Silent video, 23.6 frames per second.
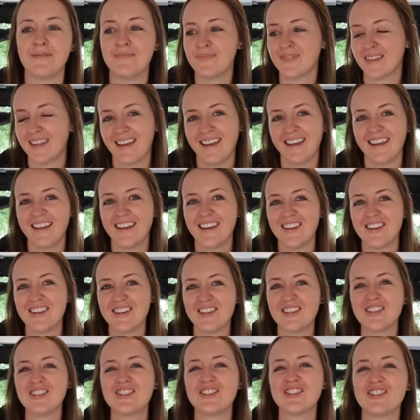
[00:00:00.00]
Yeah, just,
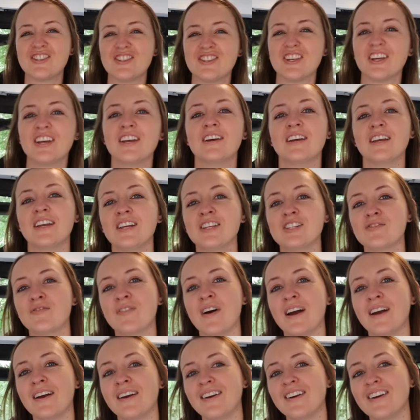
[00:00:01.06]
you know, just right here,
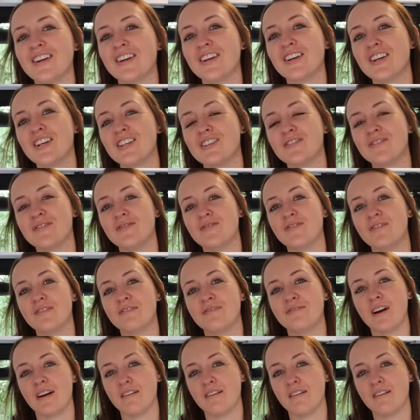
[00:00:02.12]
6 foot.